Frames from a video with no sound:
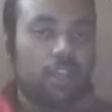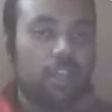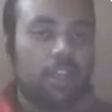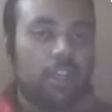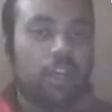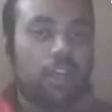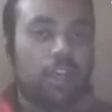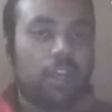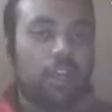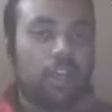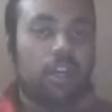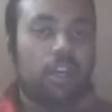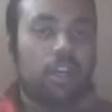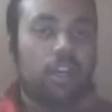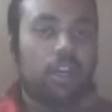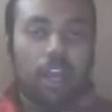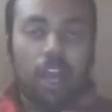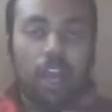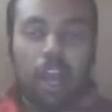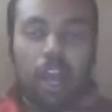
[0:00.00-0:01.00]
Uh,
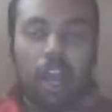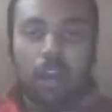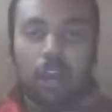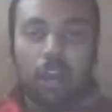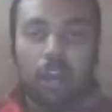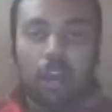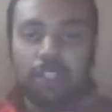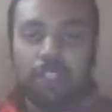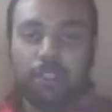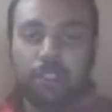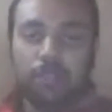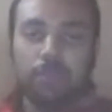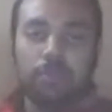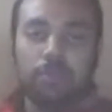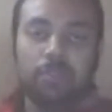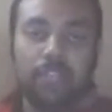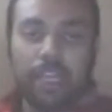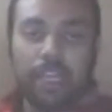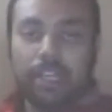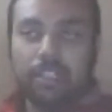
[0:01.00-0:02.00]
how did you
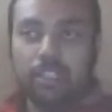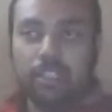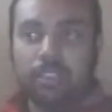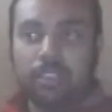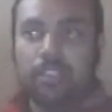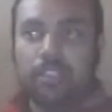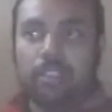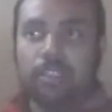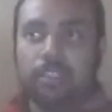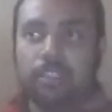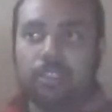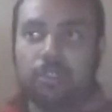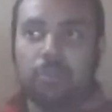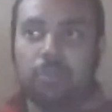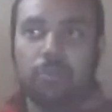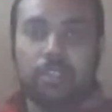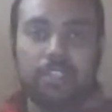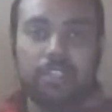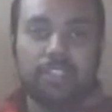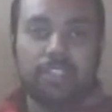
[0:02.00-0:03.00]
get uh,
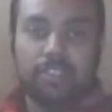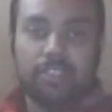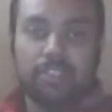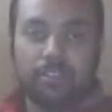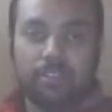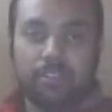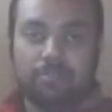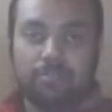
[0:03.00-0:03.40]
towards